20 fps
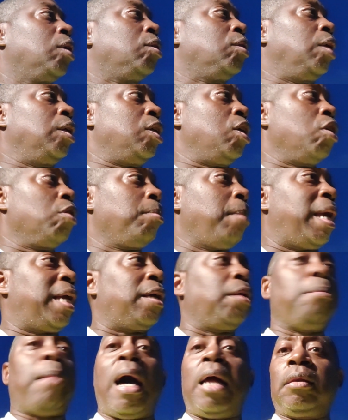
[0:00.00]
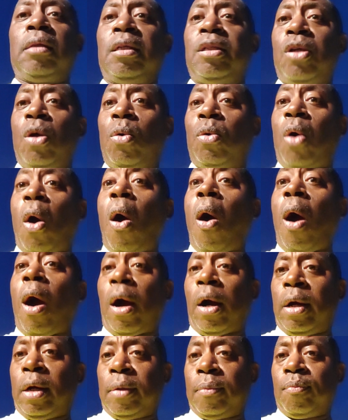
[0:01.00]
the year, make, and model of your
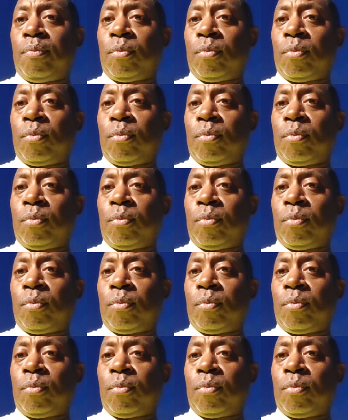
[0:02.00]
car.